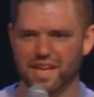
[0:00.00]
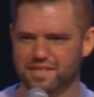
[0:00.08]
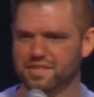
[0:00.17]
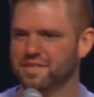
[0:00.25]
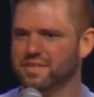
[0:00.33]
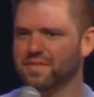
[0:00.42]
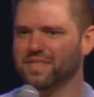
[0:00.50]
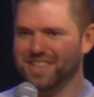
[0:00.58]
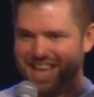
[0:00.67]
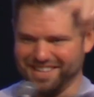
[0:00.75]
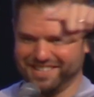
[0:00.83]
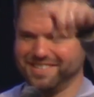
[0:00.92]
Yes,
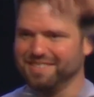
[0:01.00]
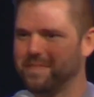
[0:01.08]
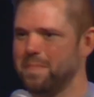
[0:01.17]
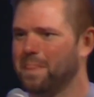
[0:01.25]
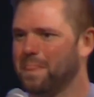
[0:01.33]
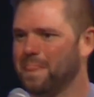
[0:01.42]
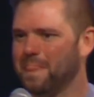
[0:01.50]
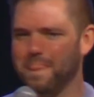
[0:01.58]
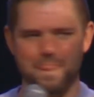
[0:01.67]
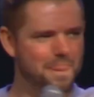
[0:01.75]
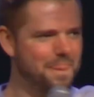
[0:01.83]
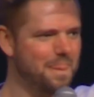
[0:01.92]
yes.
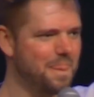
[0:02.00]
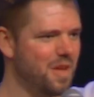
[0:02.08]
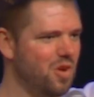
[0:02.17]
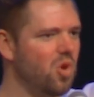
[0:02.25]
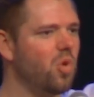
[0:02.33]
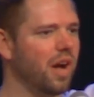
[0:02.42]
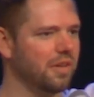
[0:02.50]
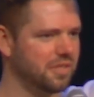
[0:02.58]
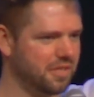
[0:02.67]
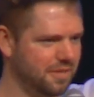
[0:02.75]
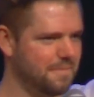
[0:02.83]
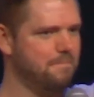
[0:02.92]
Who
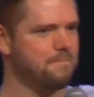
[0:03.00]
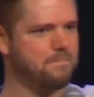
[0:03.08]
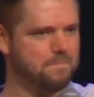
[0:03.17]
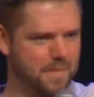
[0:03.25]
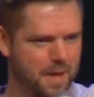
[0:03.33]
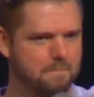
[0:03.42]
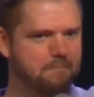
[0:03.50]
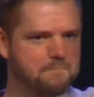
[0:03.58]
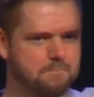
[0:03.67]
else? Yeah.